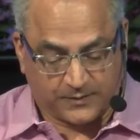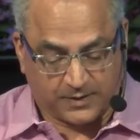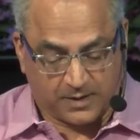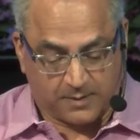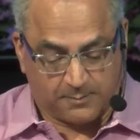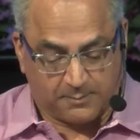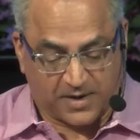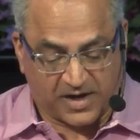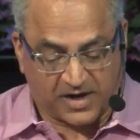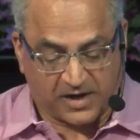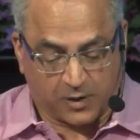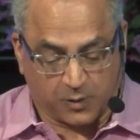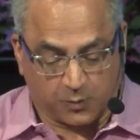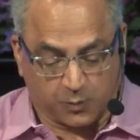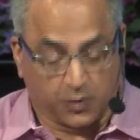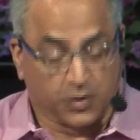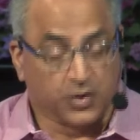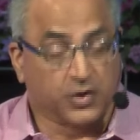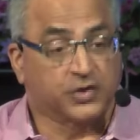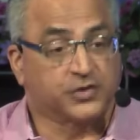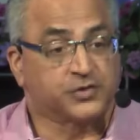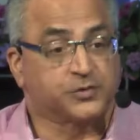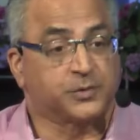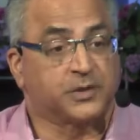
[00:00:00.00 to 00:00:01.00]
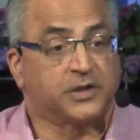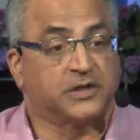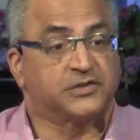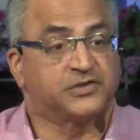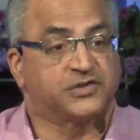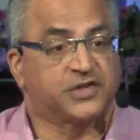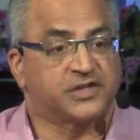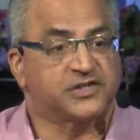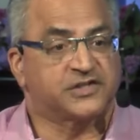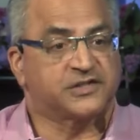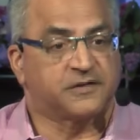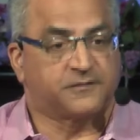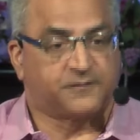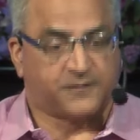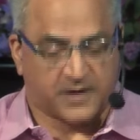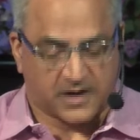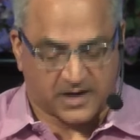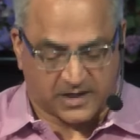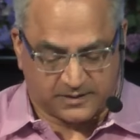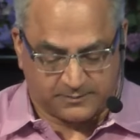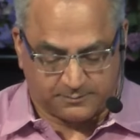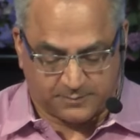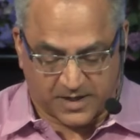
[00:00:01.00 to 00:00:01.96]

By our words, we are justified.